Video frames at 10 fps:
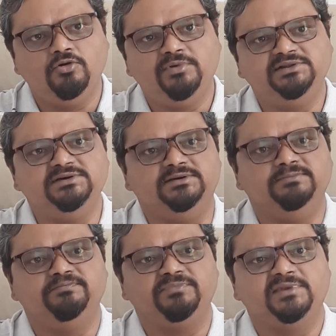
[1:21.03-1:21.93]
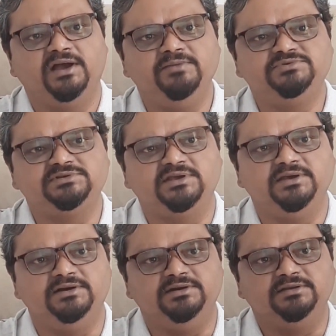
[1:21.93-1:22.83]
Oh, mother, I'm
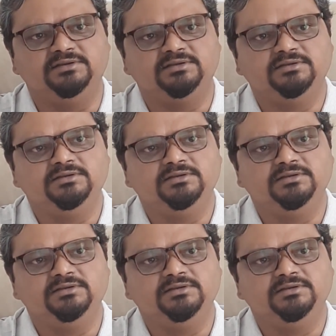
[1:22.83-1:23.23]
scared,